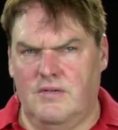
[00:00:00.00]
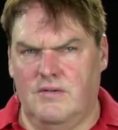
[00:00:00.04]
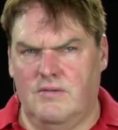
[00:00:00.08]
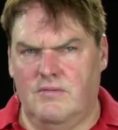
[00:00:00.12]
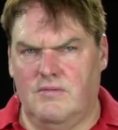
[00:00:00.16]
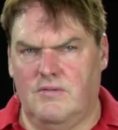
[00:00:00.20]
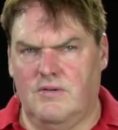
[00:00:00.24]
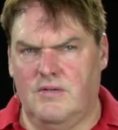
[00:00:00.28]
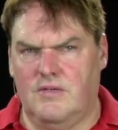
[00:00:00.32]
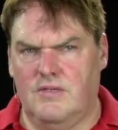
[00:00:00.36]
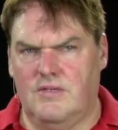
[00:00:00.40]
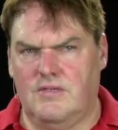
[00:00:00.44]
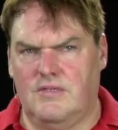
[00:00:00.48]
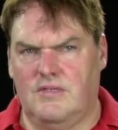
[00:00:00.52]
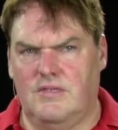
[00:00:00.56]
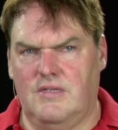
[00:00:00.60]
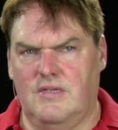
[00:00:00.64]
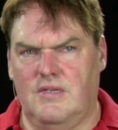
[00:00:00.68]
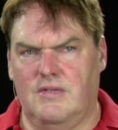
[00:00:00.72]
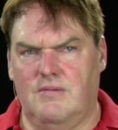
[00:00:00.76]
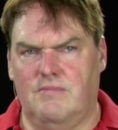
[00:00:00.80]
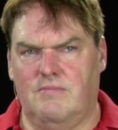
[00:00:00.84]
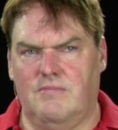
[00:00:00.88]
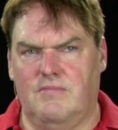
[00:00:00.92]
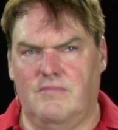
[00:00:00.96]
What is
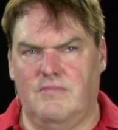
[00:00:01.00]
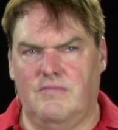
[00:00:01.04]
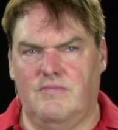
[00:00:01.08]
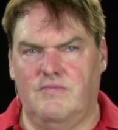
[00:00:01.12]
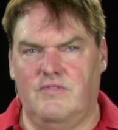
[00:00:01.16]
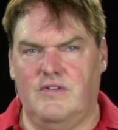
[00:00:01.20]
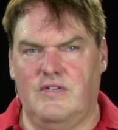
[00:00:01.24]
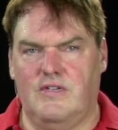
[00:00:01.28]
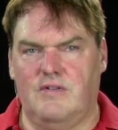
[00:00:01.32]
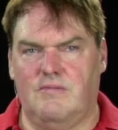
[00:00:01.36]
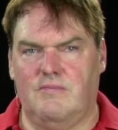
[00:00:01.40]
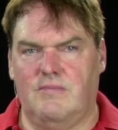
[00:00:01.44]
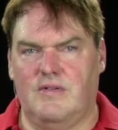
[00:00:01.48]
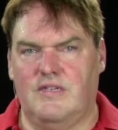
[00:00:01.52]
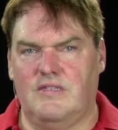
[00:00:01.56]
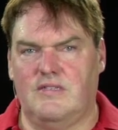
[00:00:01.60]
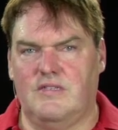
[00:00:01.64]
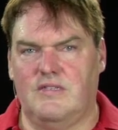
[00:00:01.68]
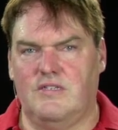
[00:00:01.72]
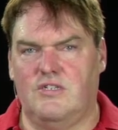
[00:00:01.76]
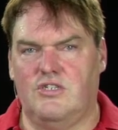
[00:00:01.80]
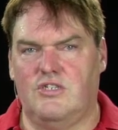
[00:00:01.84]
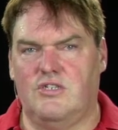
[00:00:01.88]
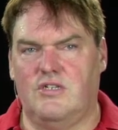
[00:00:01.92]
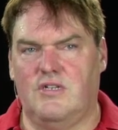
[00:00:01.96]
the weird
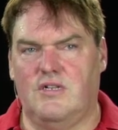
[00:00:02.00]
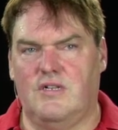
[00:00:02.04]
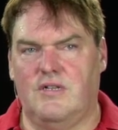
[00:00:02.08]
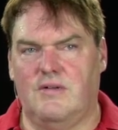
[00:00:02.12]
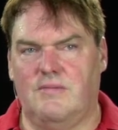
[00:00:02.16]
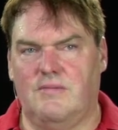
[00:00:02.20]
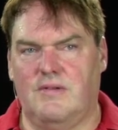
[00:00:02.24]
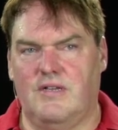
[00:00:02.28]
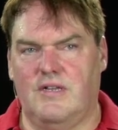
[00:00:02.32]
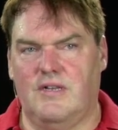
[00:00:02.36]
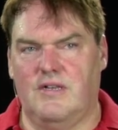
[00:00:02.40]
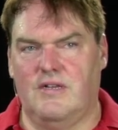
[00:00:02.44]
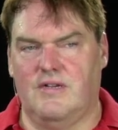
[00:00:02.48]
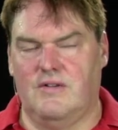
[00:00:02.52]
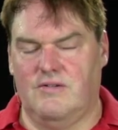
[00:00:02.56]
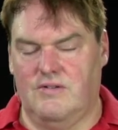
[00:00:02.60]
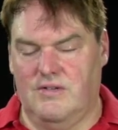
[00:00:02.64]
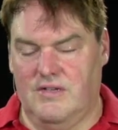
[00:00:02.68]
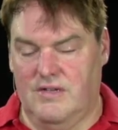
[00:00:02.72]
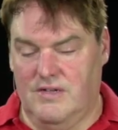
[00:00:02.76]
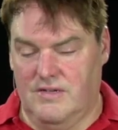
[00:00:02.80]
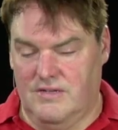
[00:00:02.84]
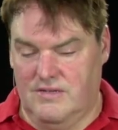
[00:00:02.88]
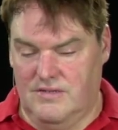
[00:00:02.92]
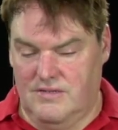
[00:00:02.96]
message that I'm getting? Oh
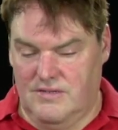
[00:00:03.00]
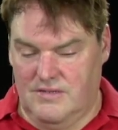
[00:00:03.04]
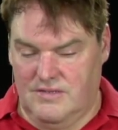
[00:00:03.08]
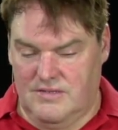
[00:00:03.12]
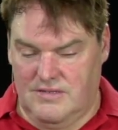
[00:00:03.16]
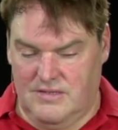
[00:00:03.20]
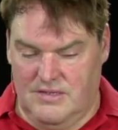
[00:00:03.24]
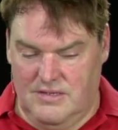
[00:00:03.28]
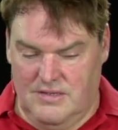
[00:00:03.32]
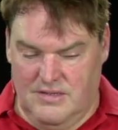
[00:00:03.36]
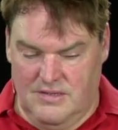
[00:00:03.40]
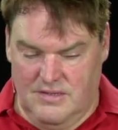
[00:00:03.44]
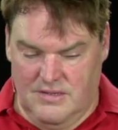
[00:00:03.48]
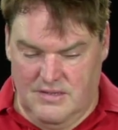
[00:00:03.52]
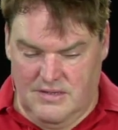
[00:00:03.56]
yeah, I see.